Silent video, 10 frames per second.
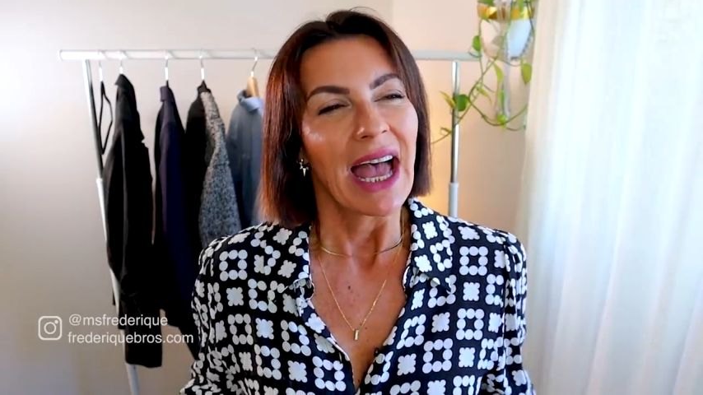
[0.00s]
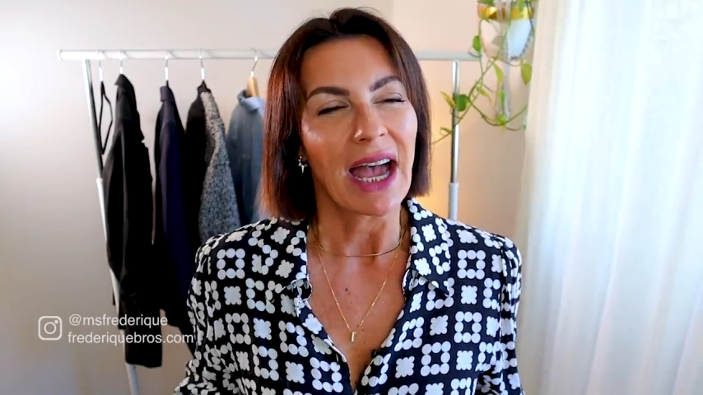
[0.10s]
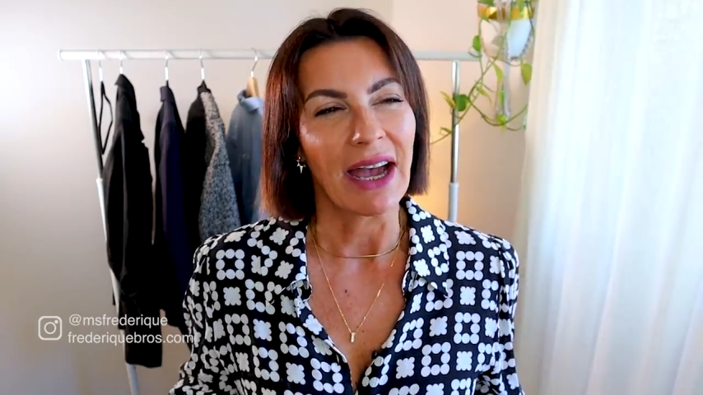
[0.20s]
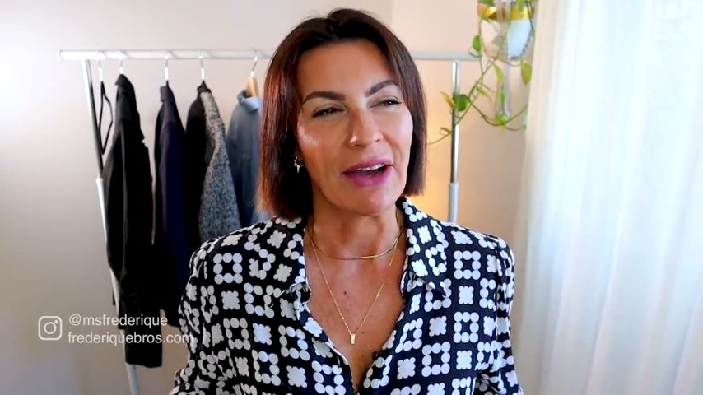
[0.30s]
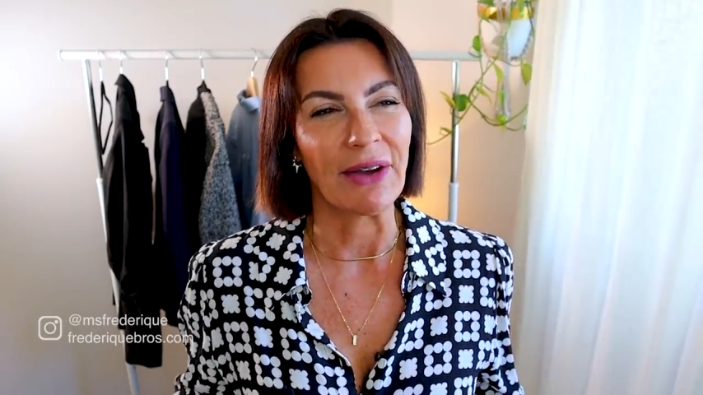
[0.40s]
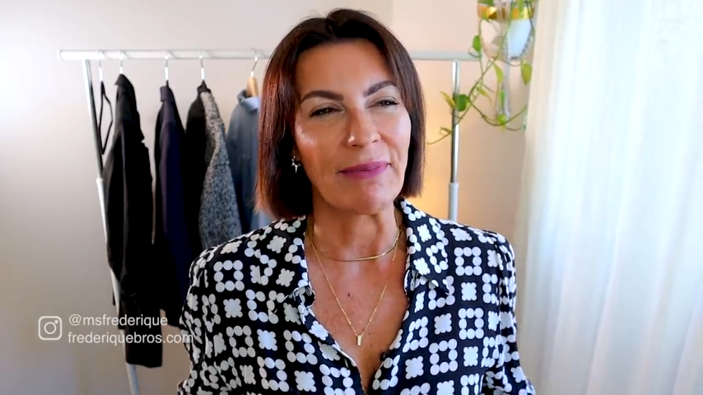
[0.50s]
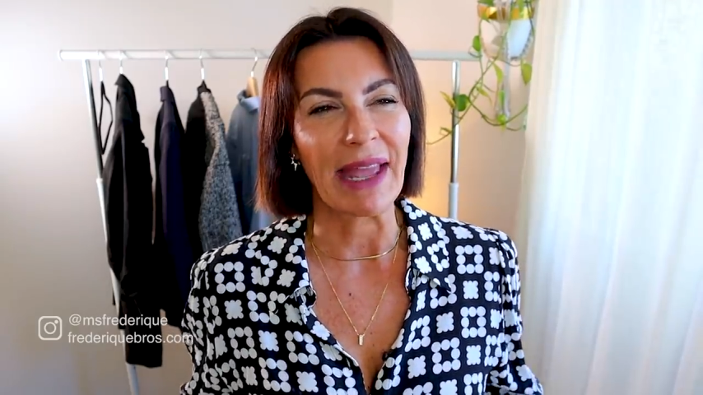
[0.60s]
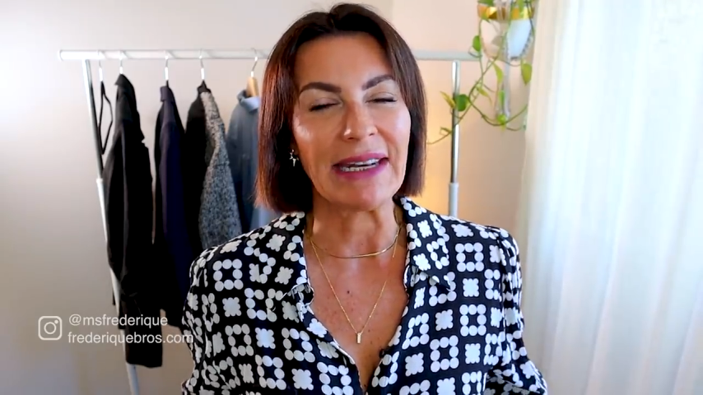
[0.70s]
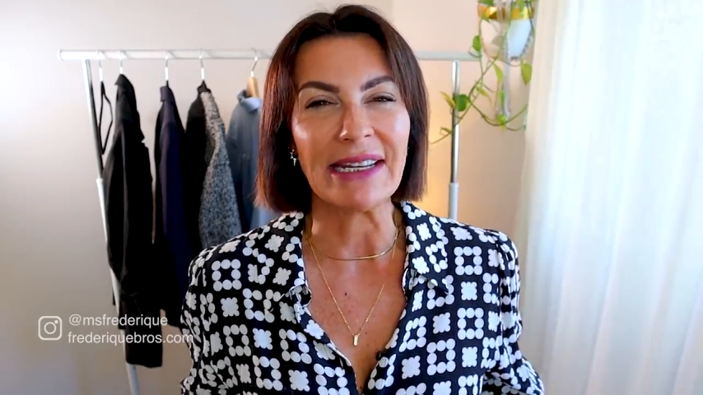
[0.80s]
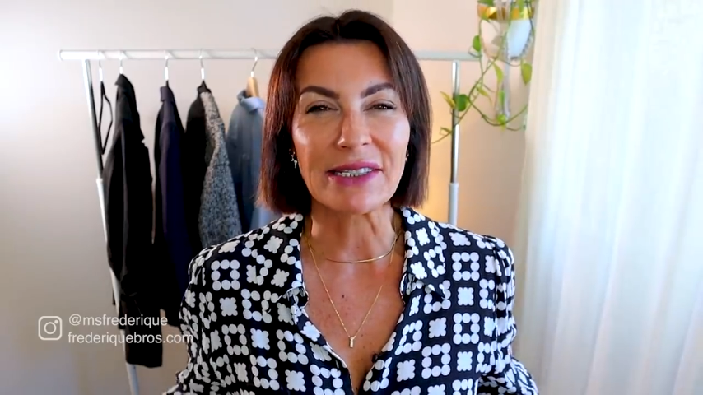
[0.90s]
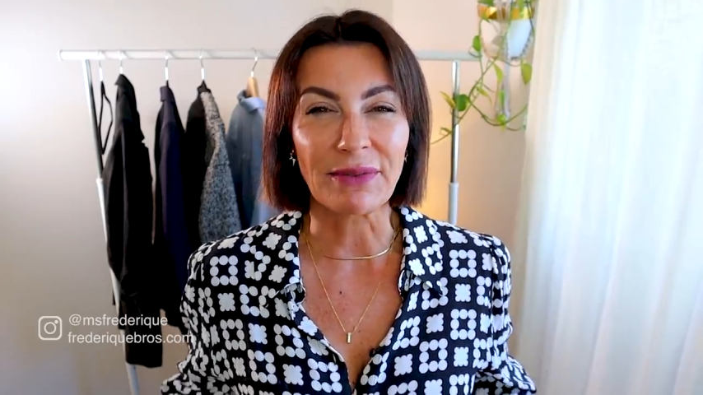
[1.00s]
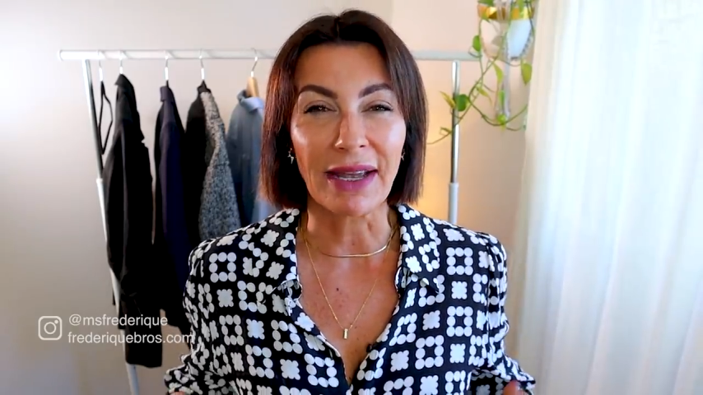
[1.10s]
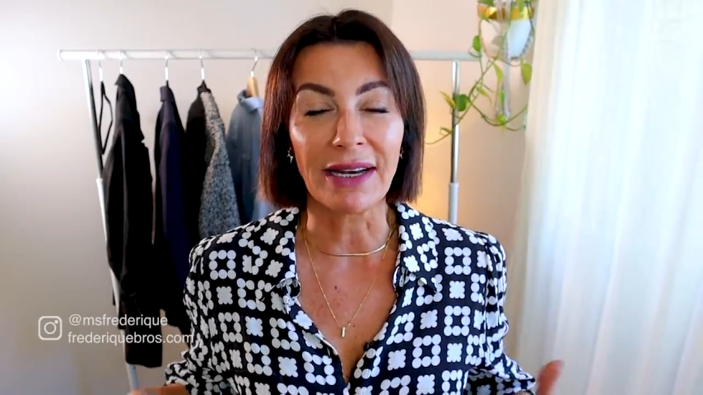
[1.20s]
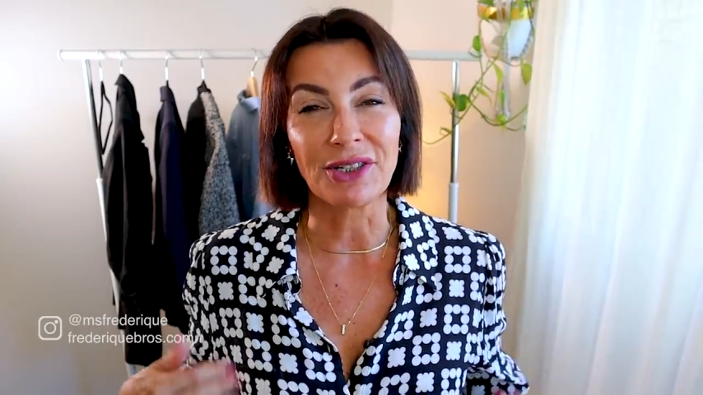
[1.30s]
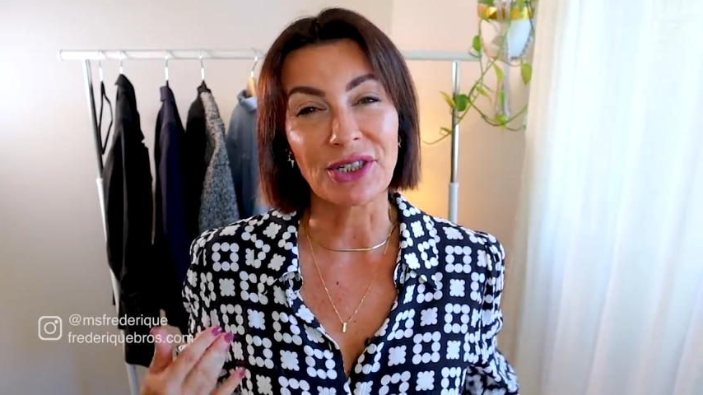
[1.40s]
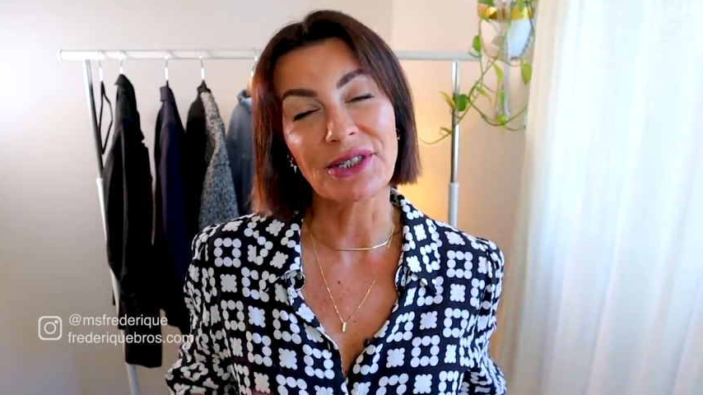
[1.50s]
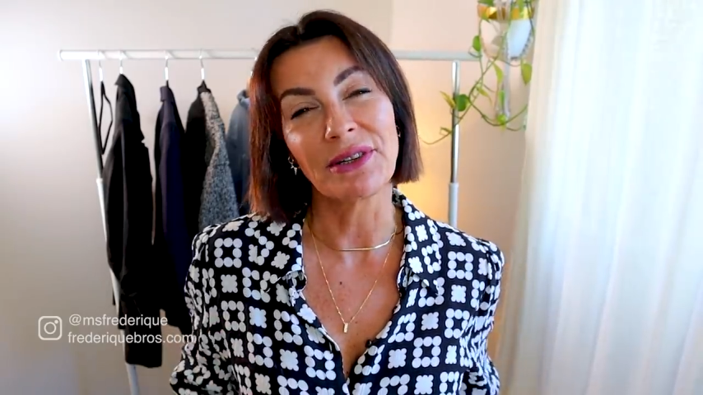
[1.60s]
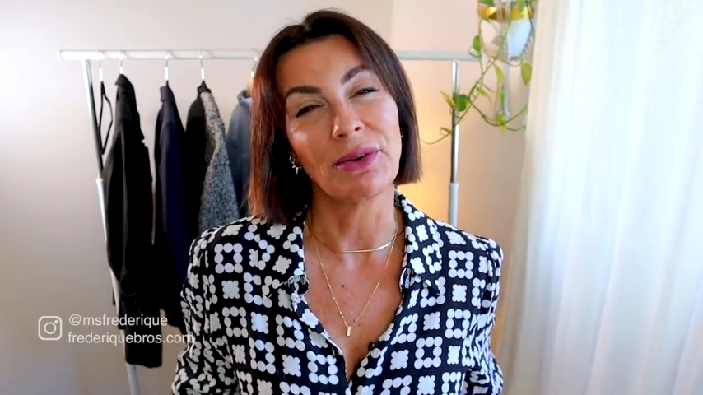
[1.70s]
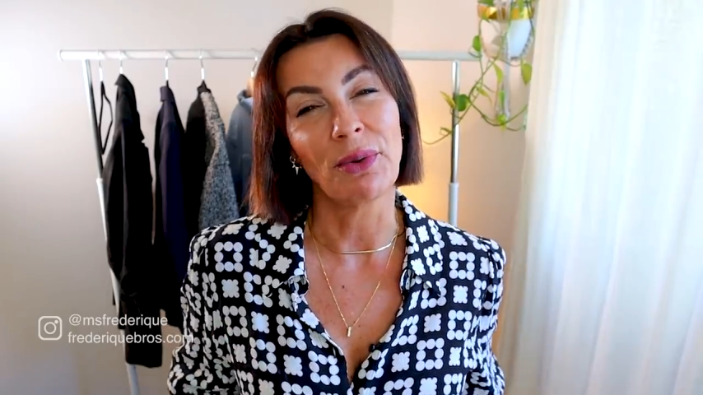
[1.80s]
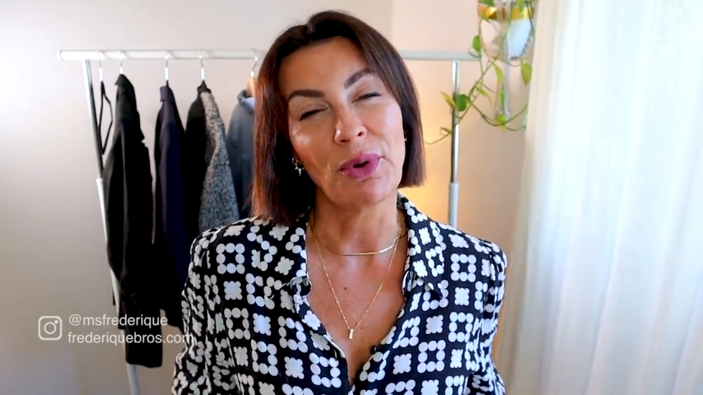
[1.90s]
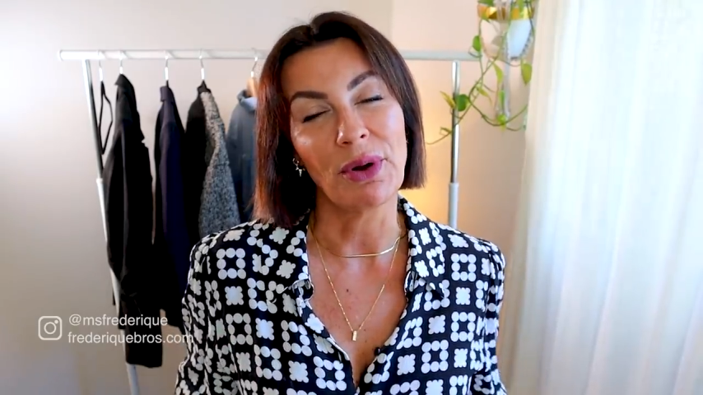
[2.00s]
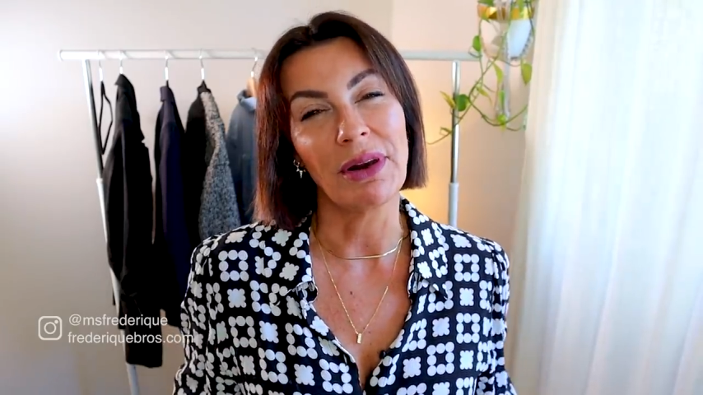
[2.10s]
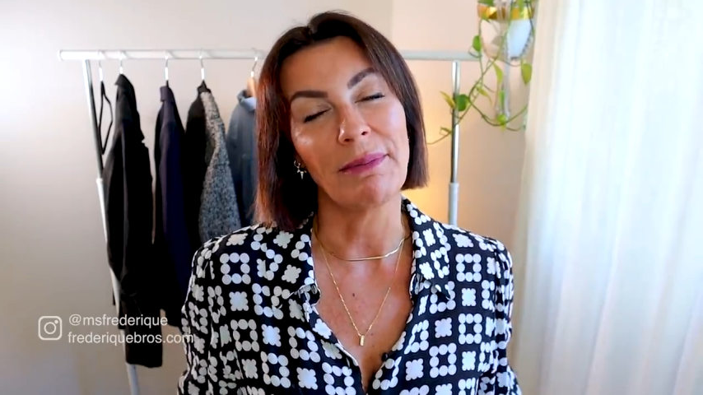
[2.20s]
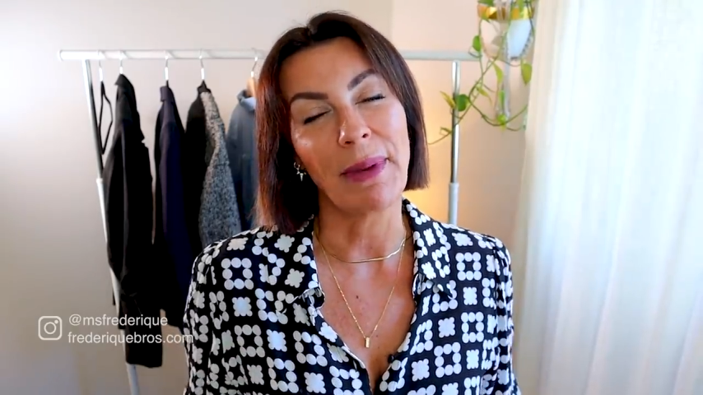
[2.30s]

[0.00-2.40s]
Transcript: um, and as well just a normal